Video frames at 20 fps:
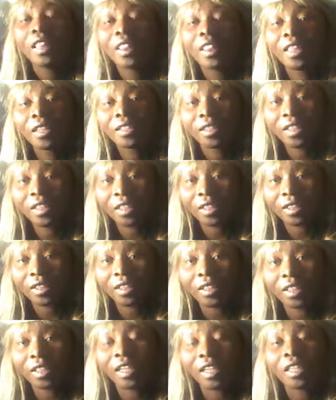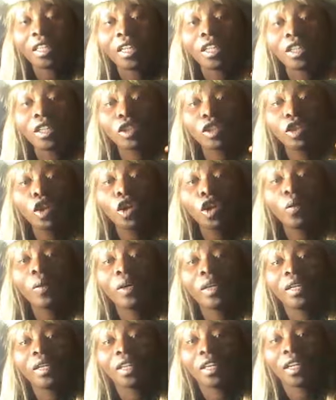The 39 is
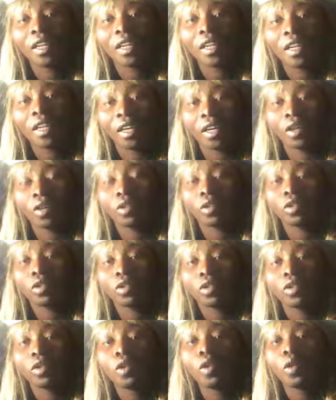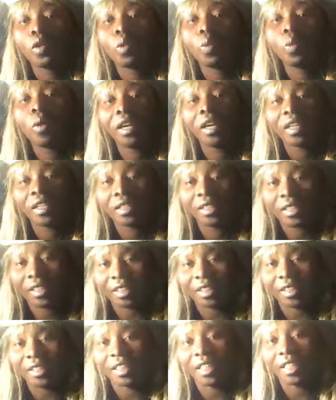going in house where the
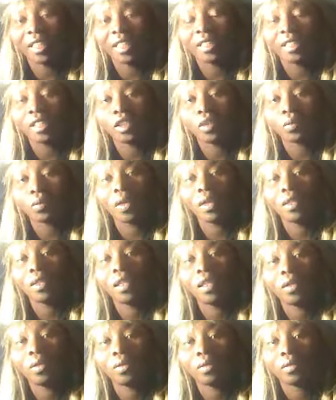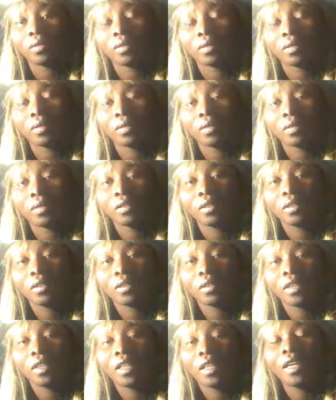38 is right now.
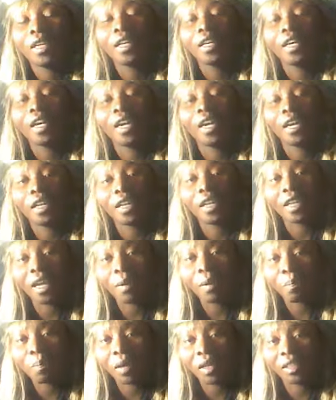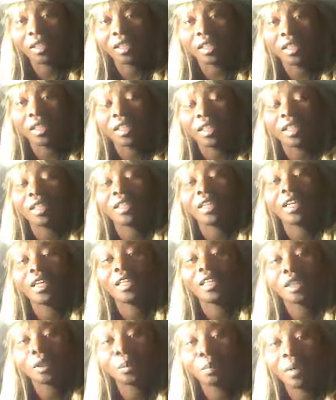And that body that
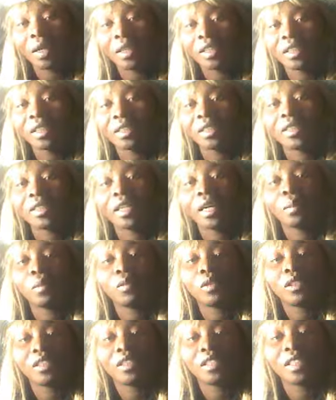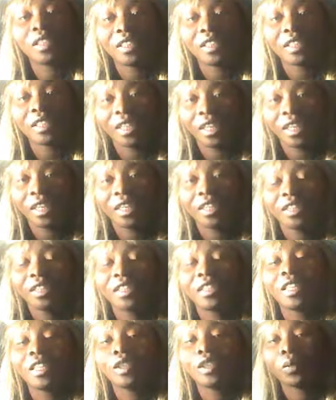is spending time with 38
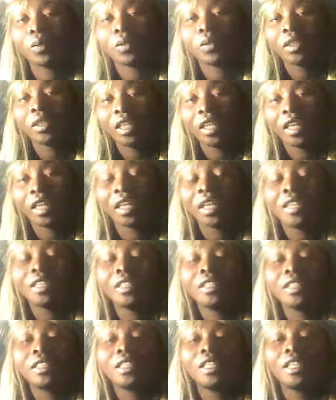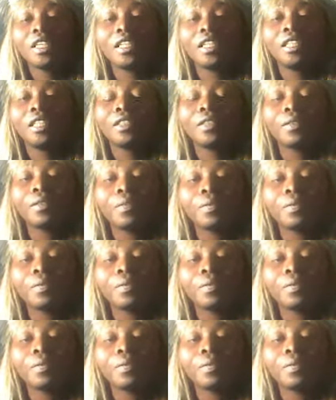that was here is saying,